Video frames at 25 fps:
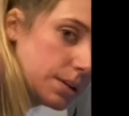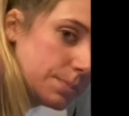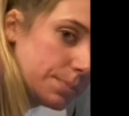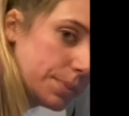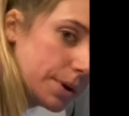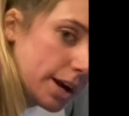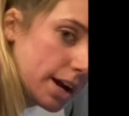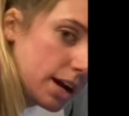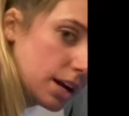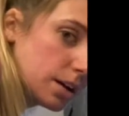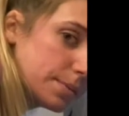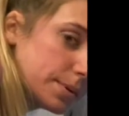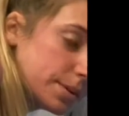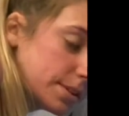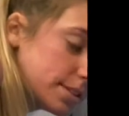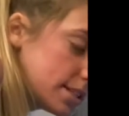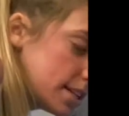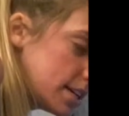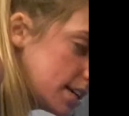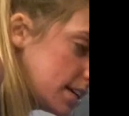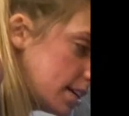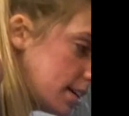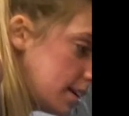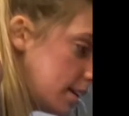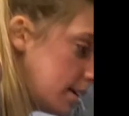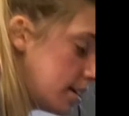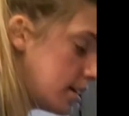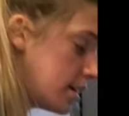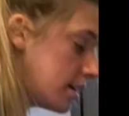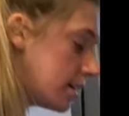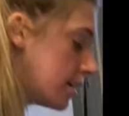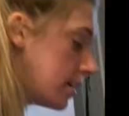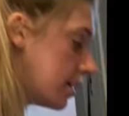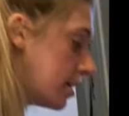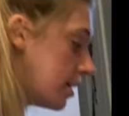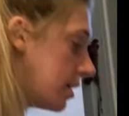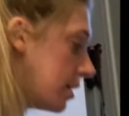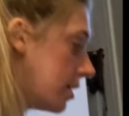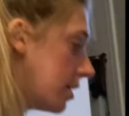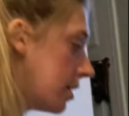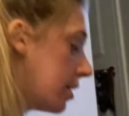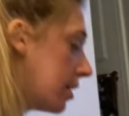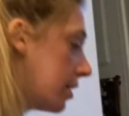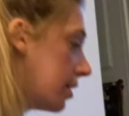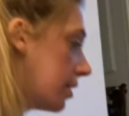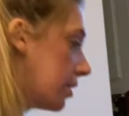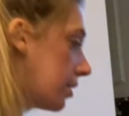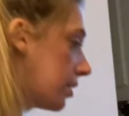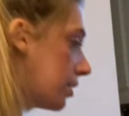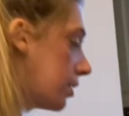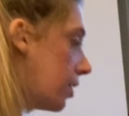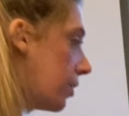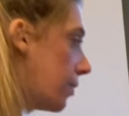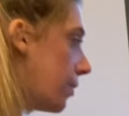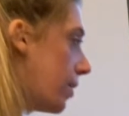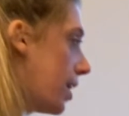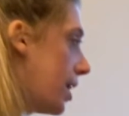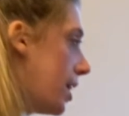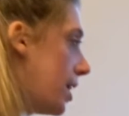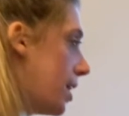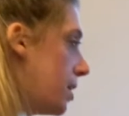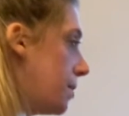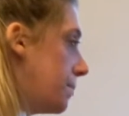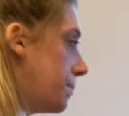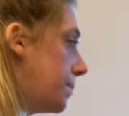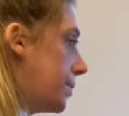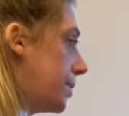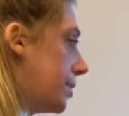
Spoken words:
our elbows in, go up,